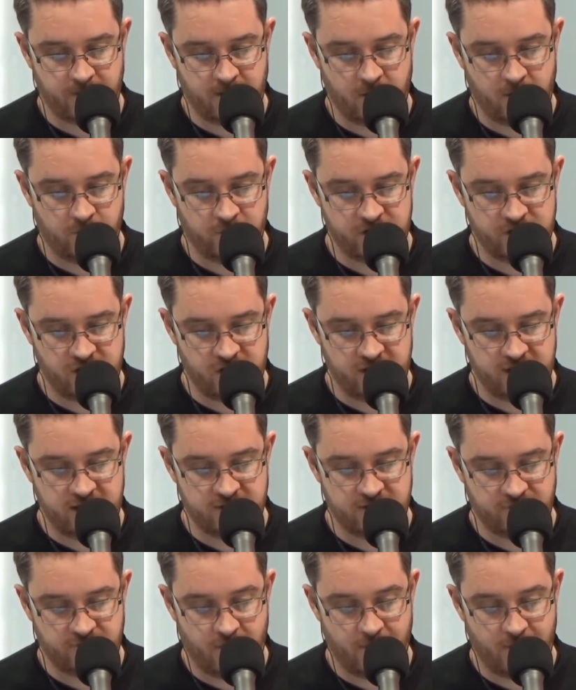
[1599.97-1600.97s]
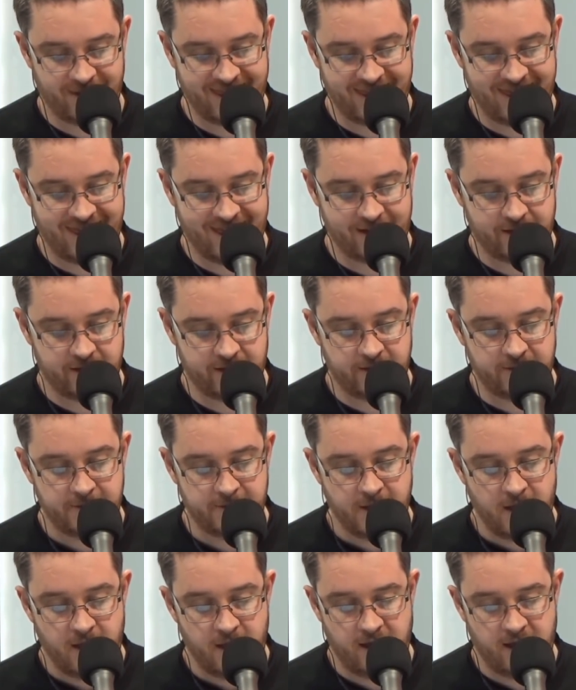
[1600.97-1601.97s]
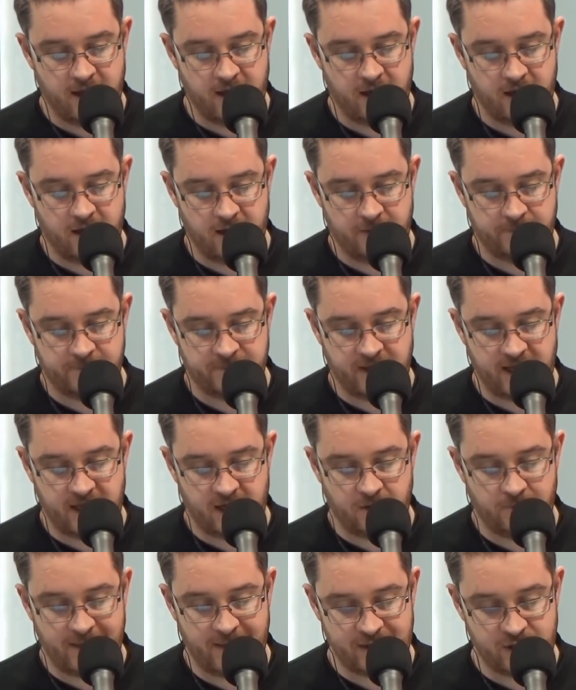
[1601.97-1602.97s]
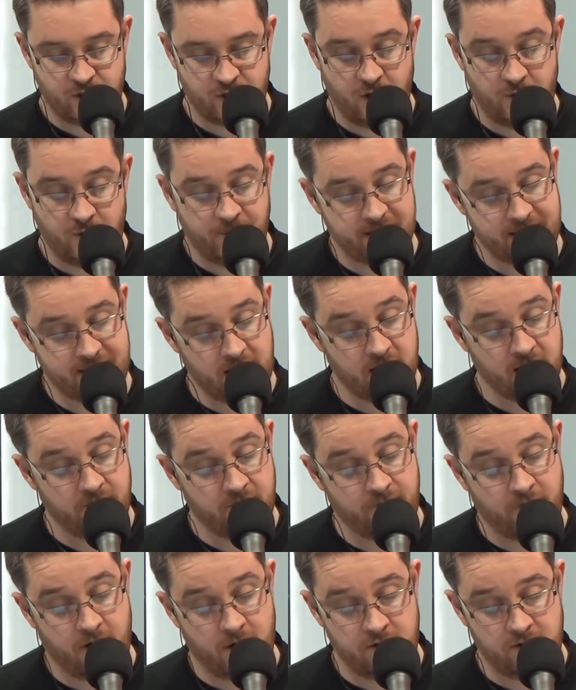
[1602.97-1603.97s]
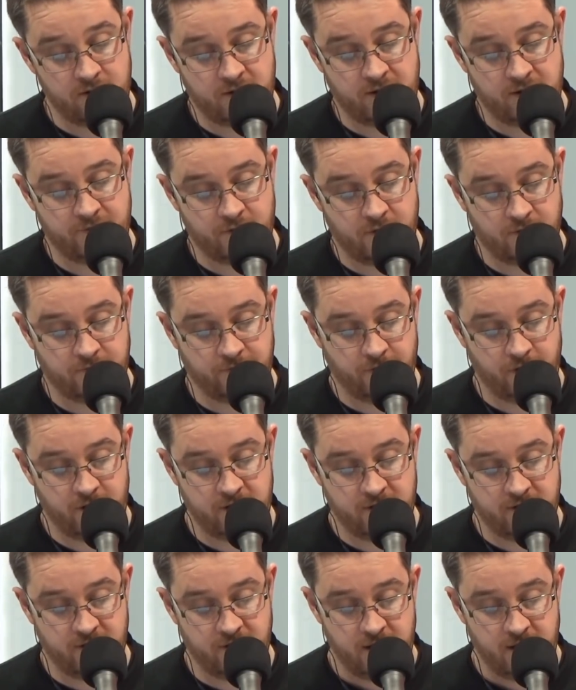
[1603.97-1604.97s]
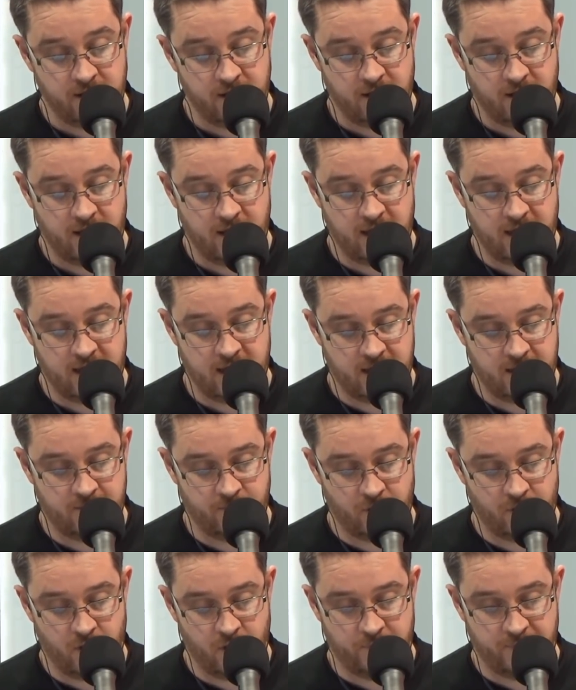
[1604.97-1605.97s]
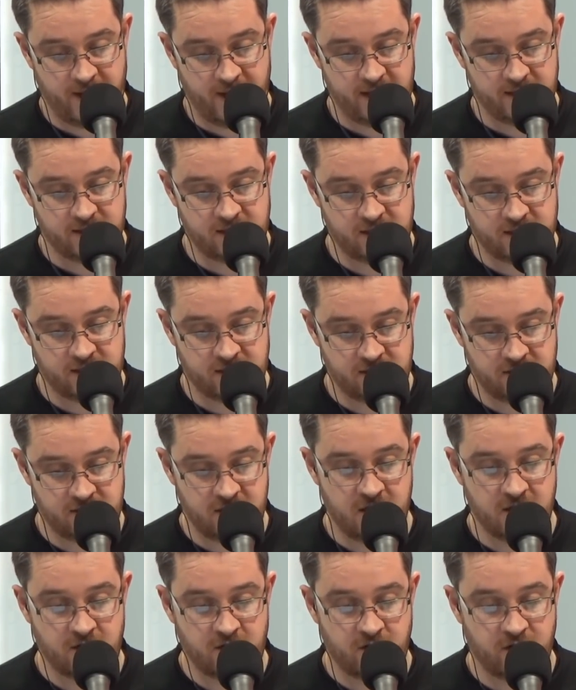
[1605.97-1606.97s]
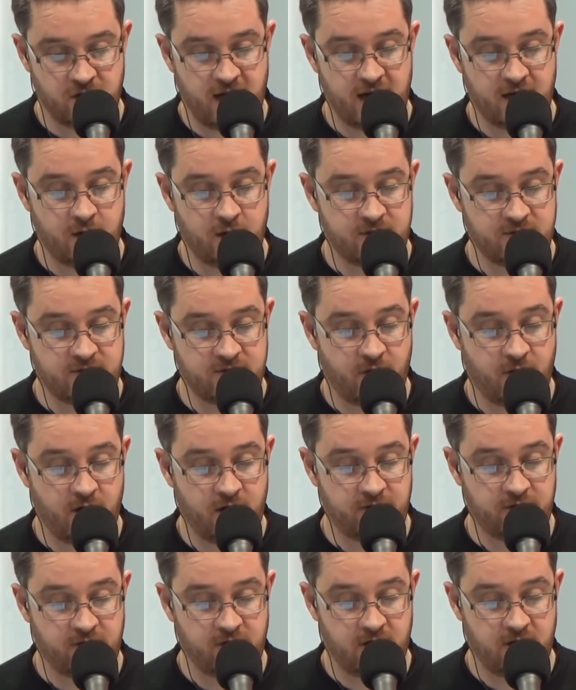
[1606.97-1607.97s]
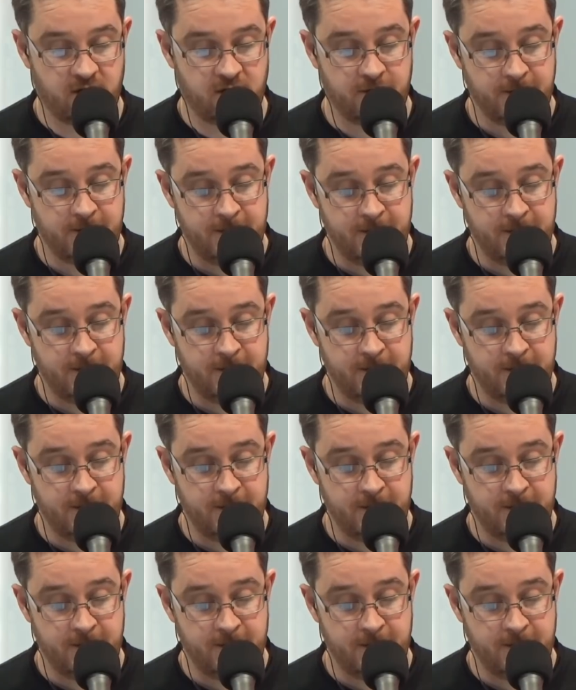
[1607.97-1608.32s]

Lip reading: Originally, he's from Canada, taking on Matthew Lopez in a very difficult fight. Lopez has, you could argue, has fought the